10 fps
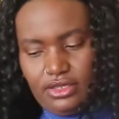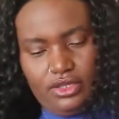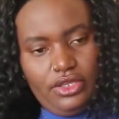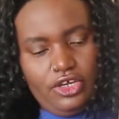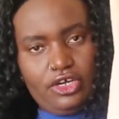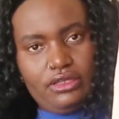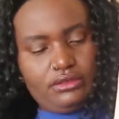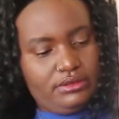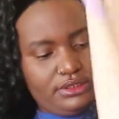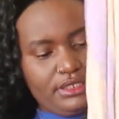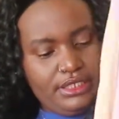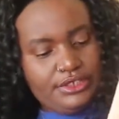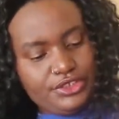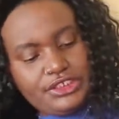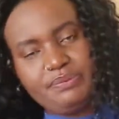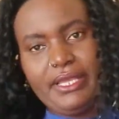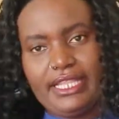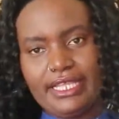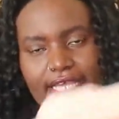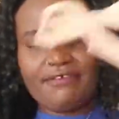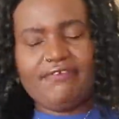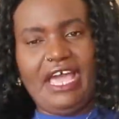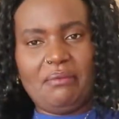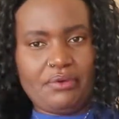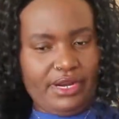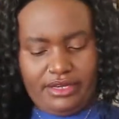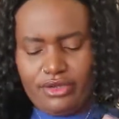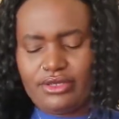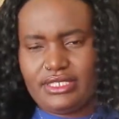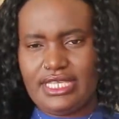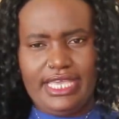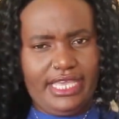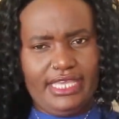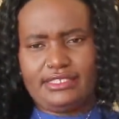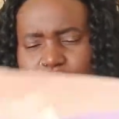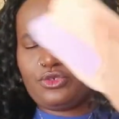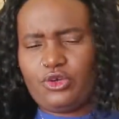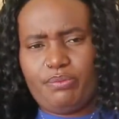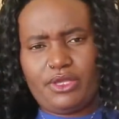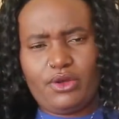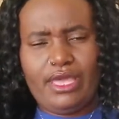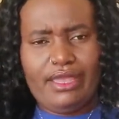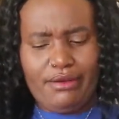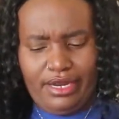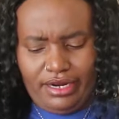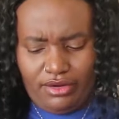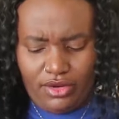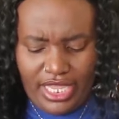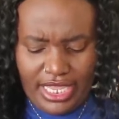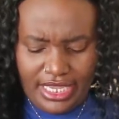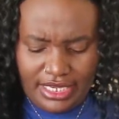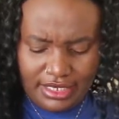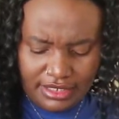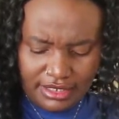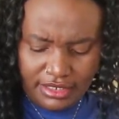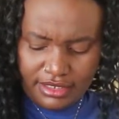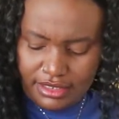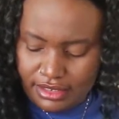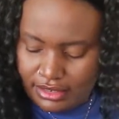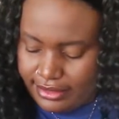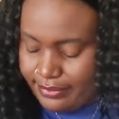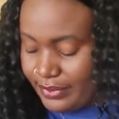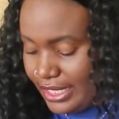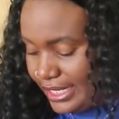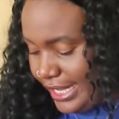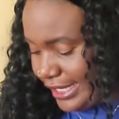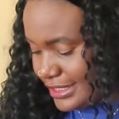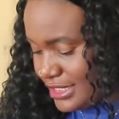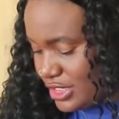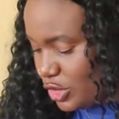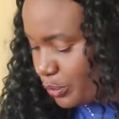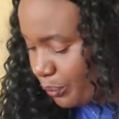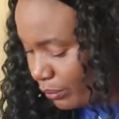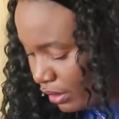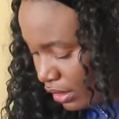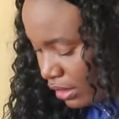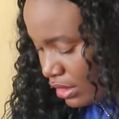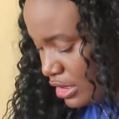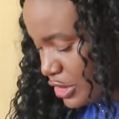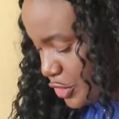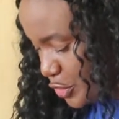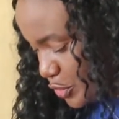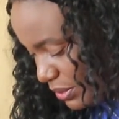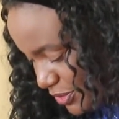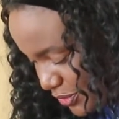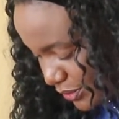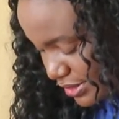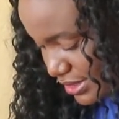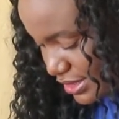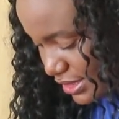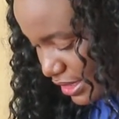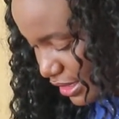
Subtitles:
you know, just be like vibrant, because hey, it's a tropical area, okay? Next, swimsuits.